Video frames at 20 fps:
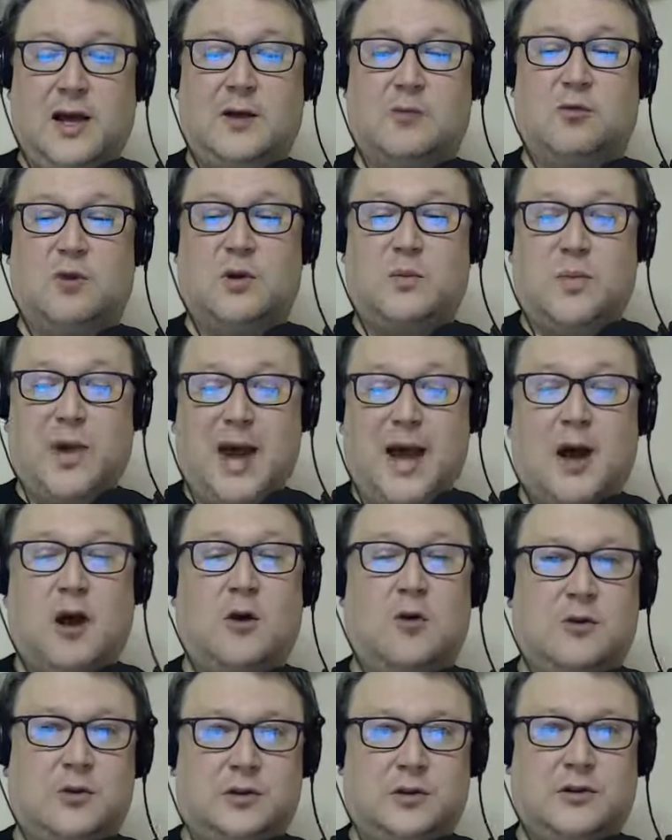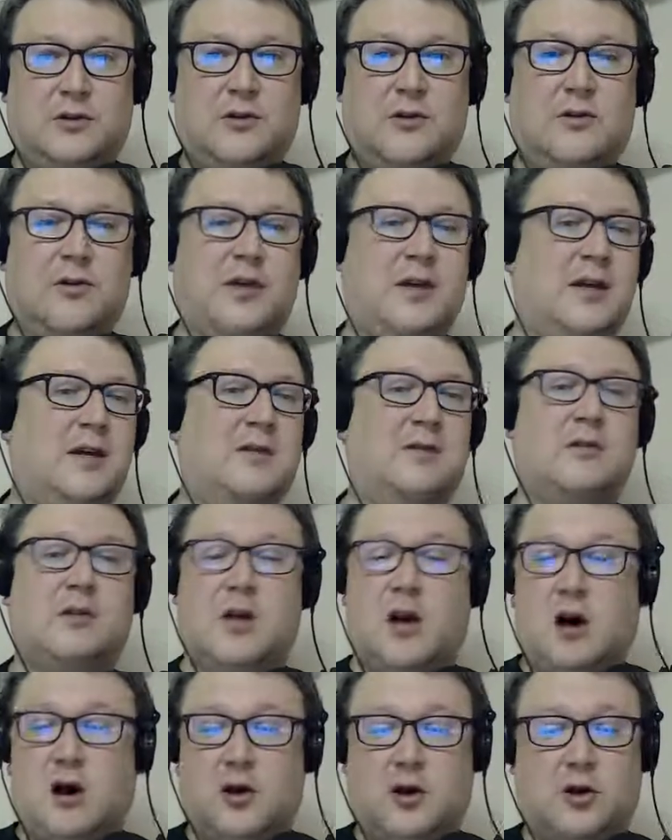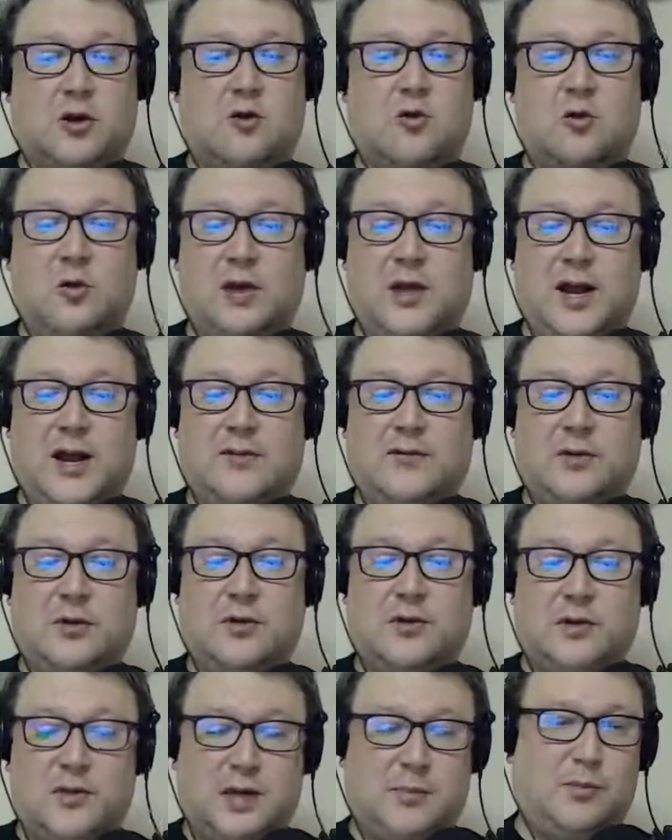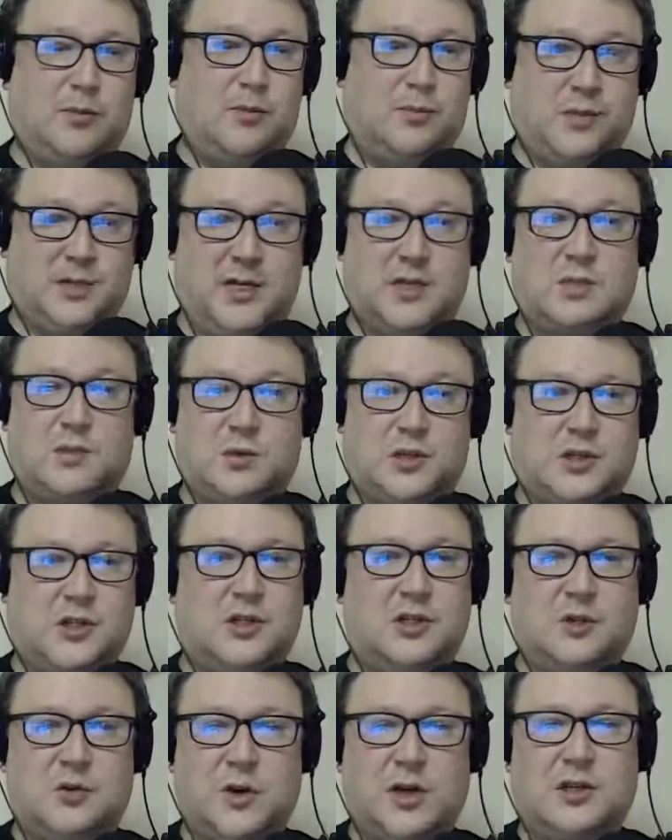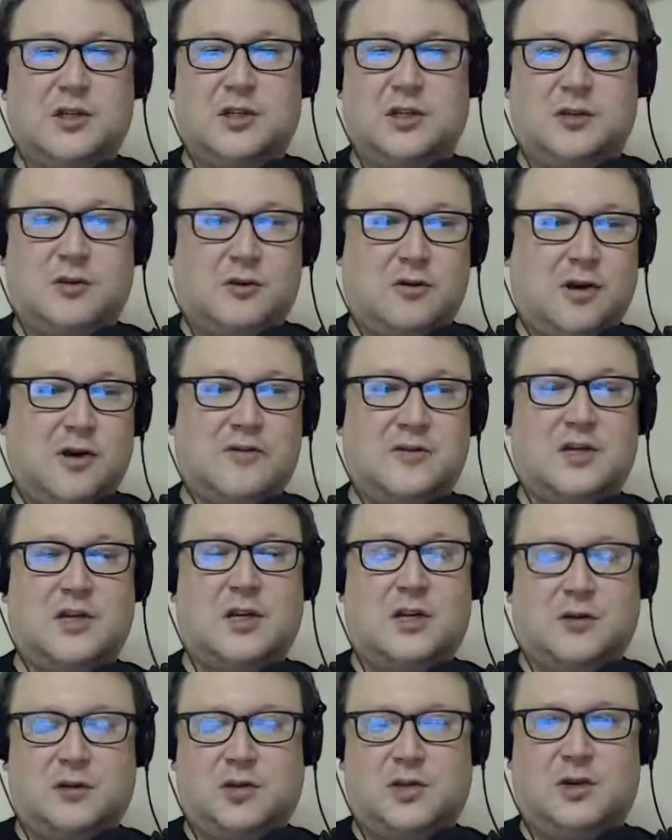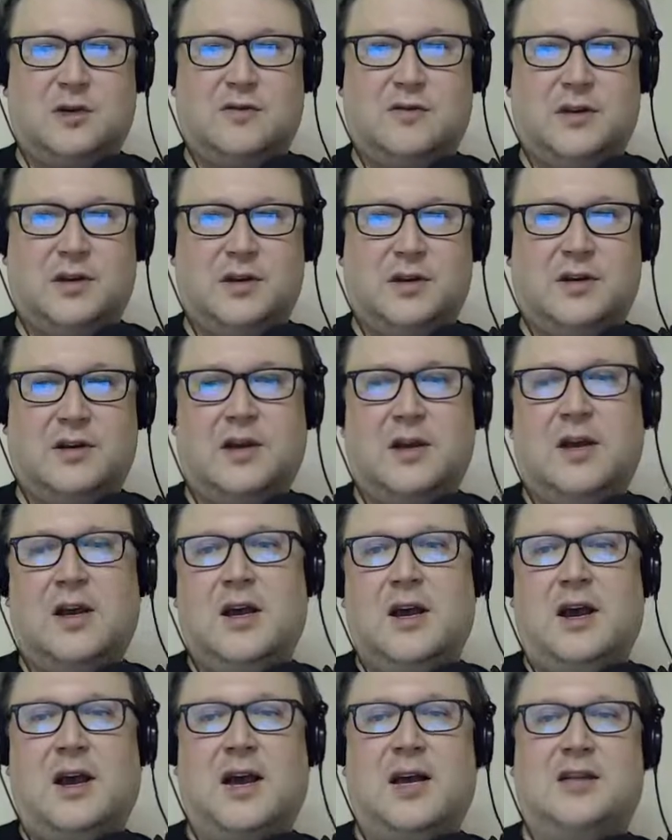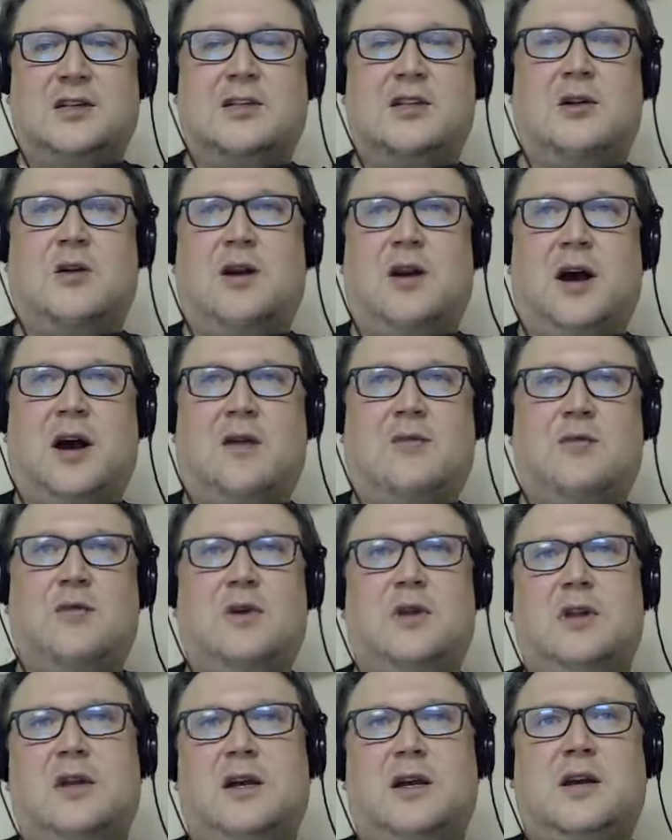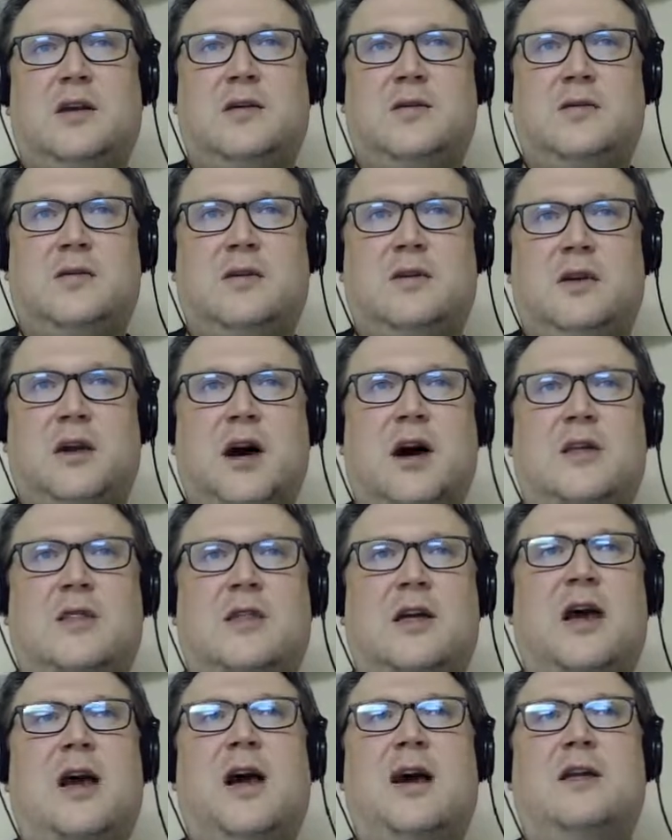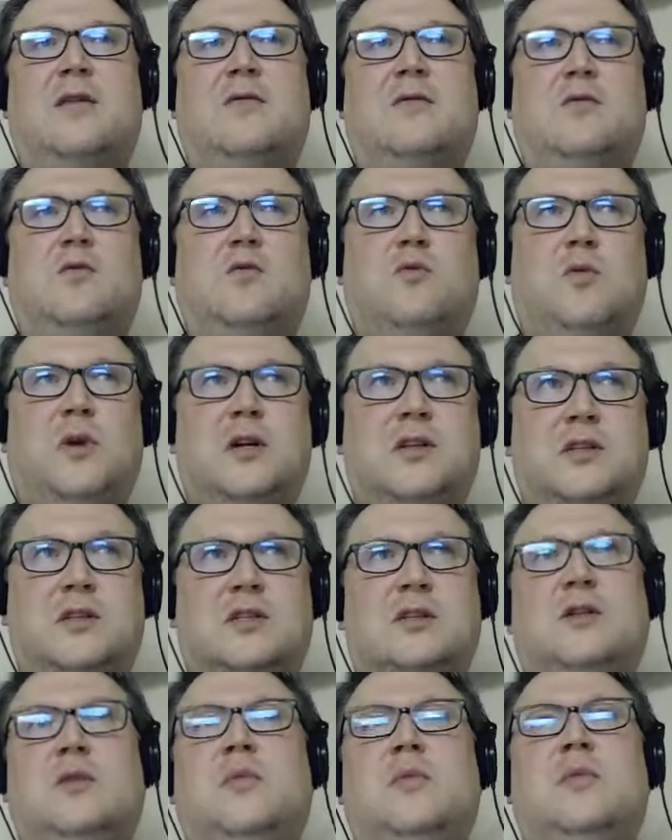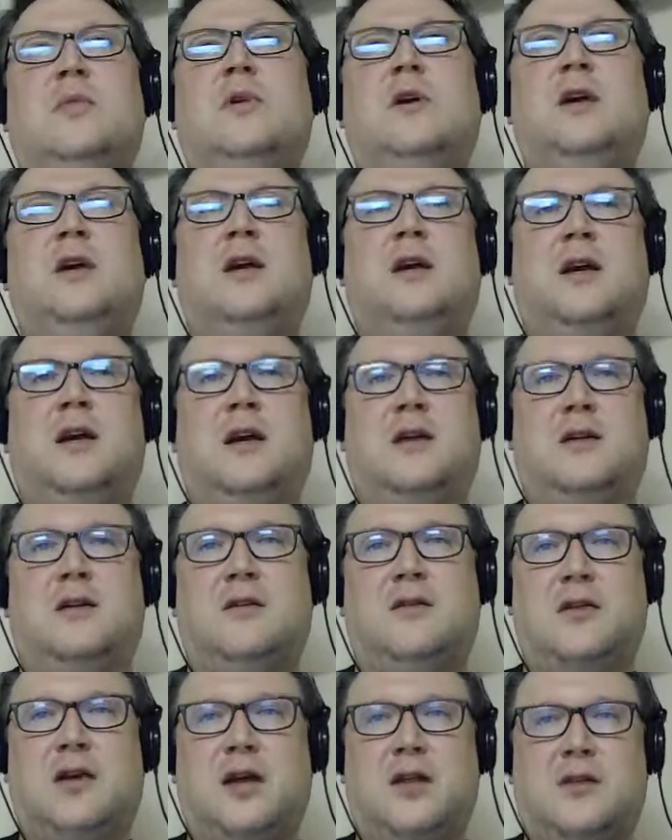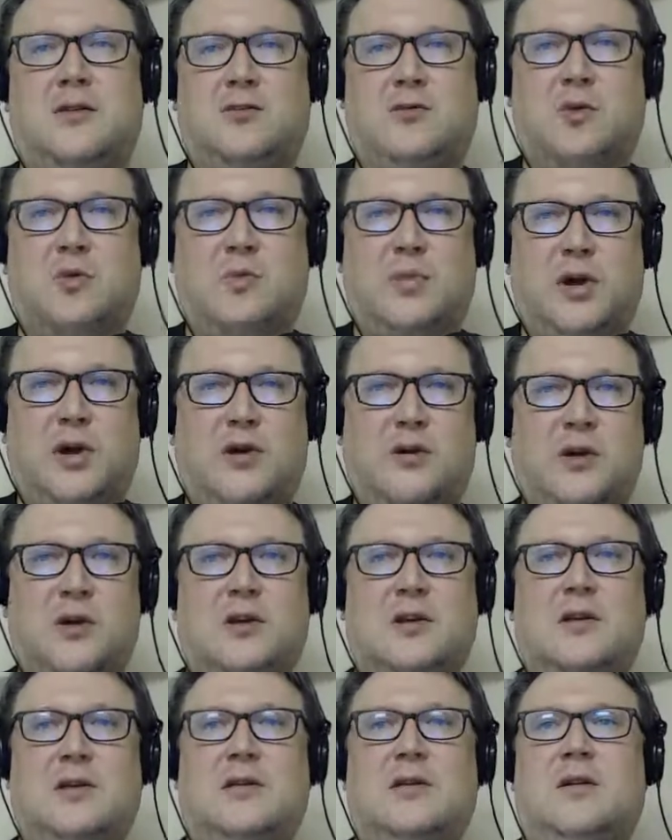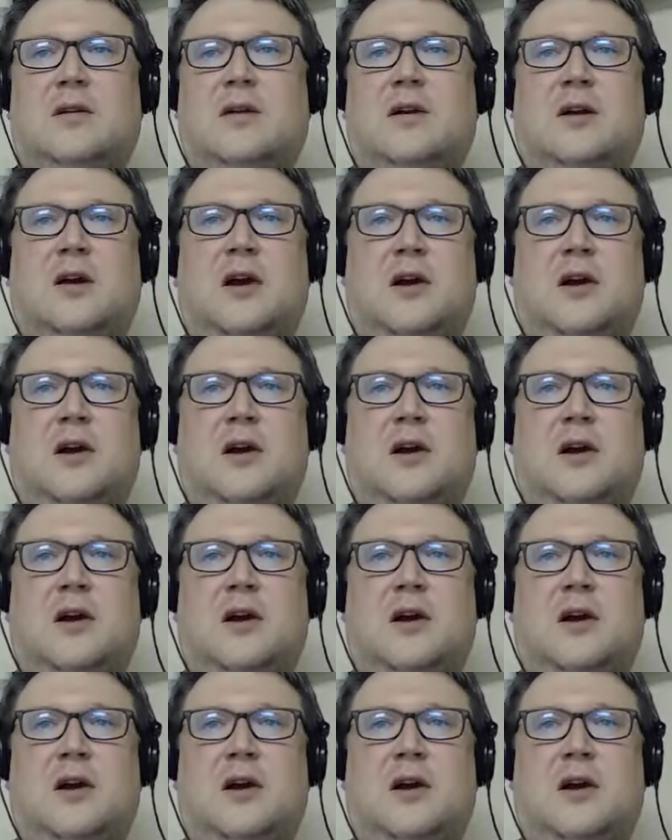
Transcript: and rebound to then conquer whatever desperate situation you have seen yourself in. And so I really got that wisdom that the rebellion